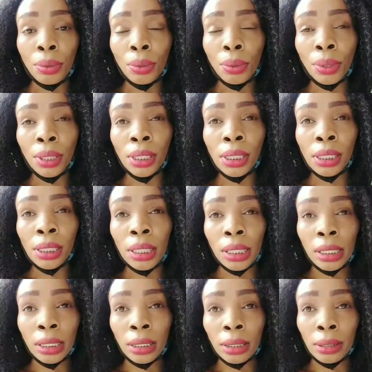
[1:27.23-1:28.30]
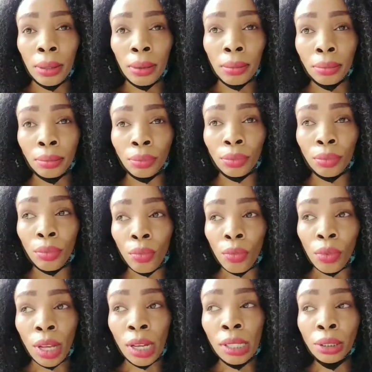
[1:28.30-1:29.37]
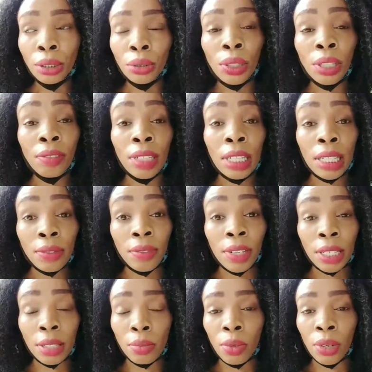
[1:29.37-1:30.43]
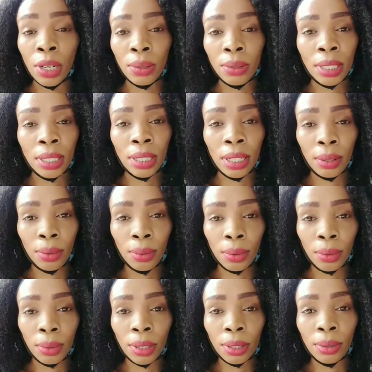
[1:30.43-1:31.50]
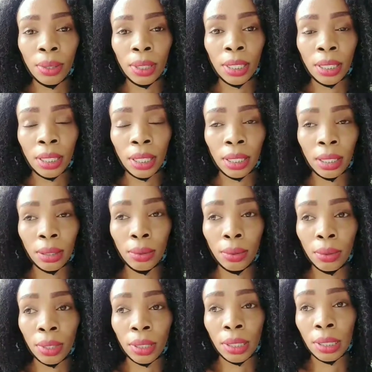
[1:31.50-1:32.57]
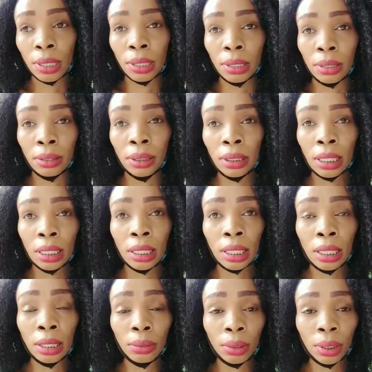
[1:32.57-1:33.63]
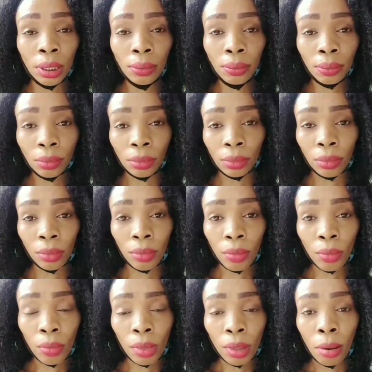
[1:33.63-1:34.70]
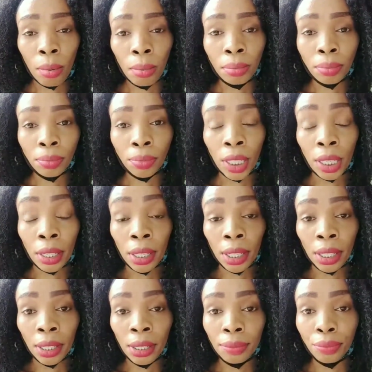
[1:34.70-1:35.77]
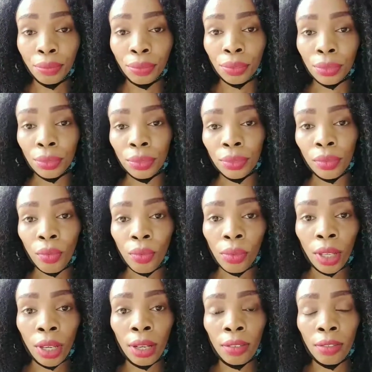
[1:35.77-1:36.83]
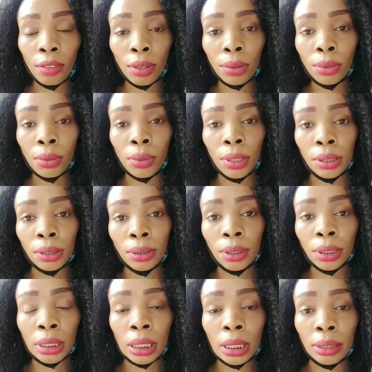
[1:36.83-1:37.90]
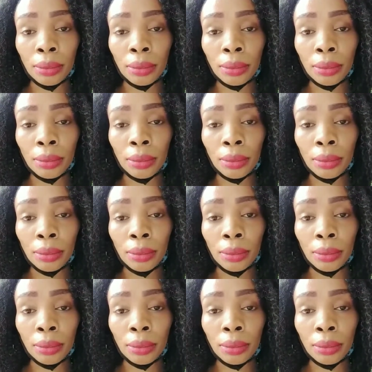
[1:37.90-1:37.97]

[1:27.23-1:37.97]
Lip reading: when I used to live in a very small house in Nakuru. Actually, Nakuru is another county in Kenya. Yeah, for those who are not